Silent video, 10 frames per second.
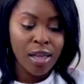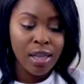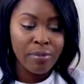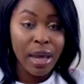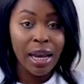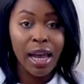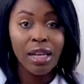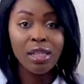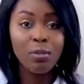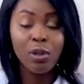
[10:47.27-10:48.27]
My
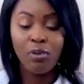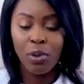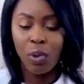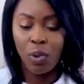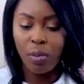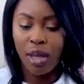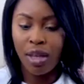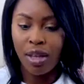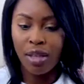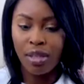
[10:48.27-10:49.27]
next perfume
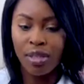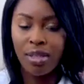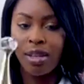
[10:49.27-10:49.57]
is